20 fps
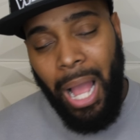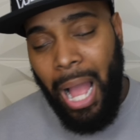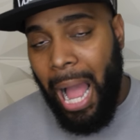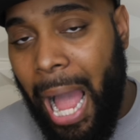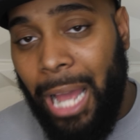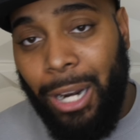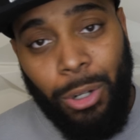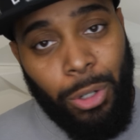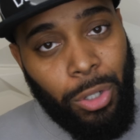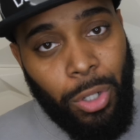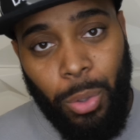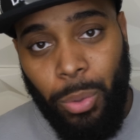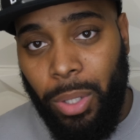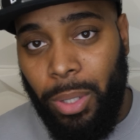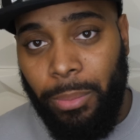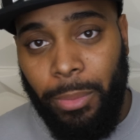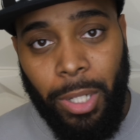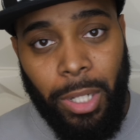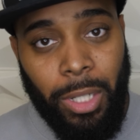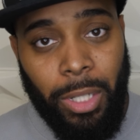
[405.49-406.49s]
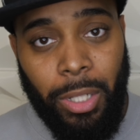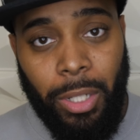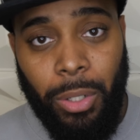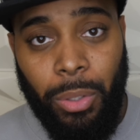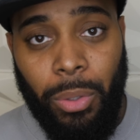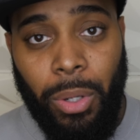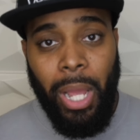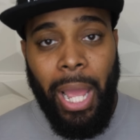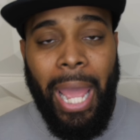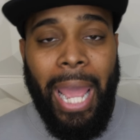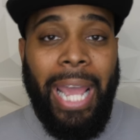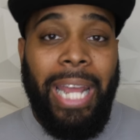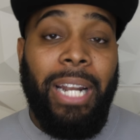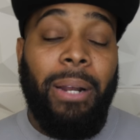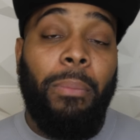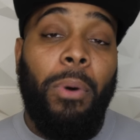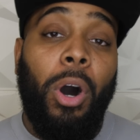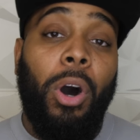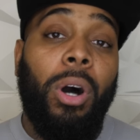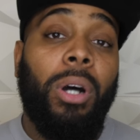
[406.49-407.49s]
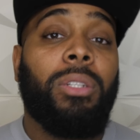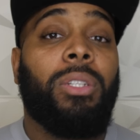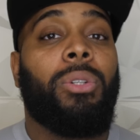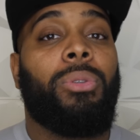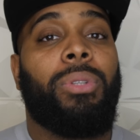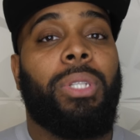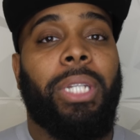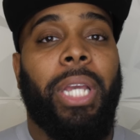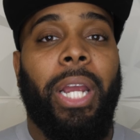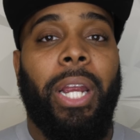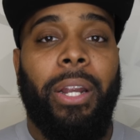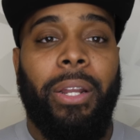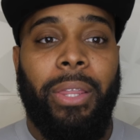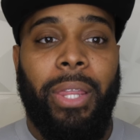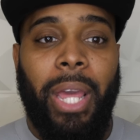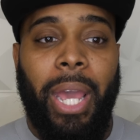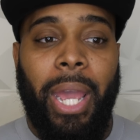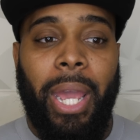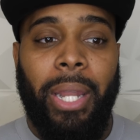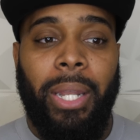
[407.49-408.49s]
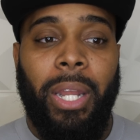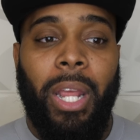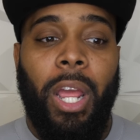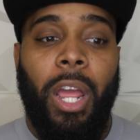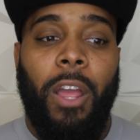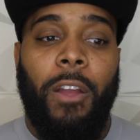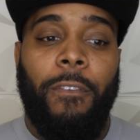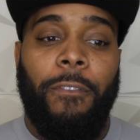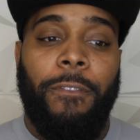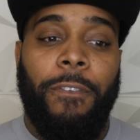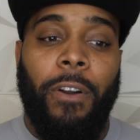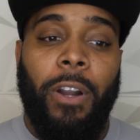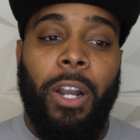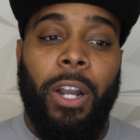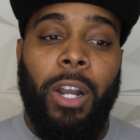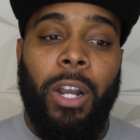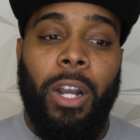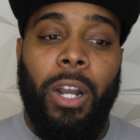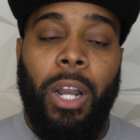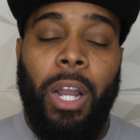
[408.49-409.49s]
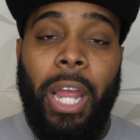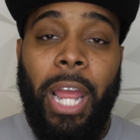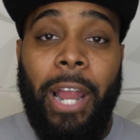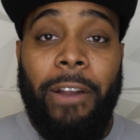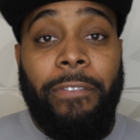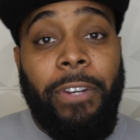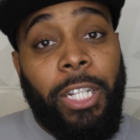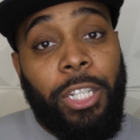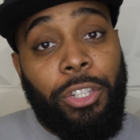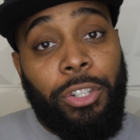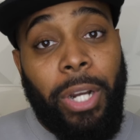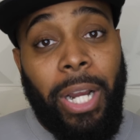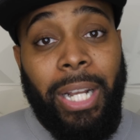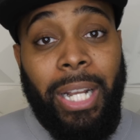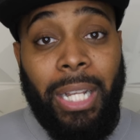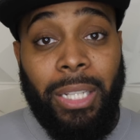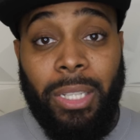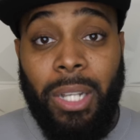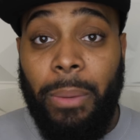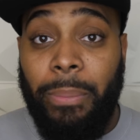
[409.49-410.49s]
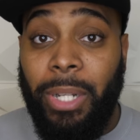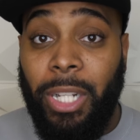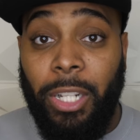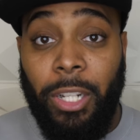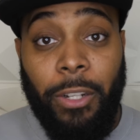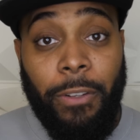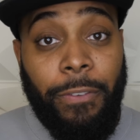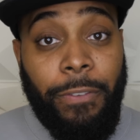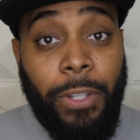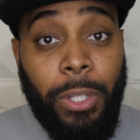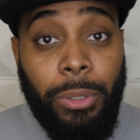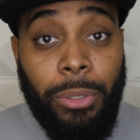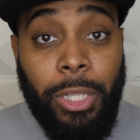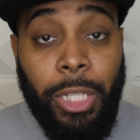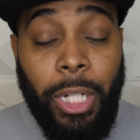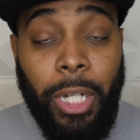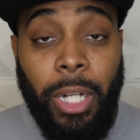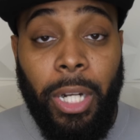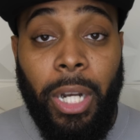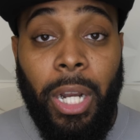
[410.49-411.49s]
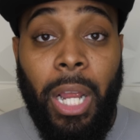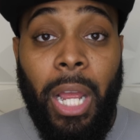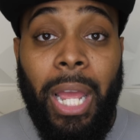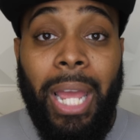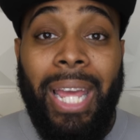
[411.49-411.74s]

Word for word: I don't know what I'm gonna do. And I'm also scared that for every tray that's coming in the future,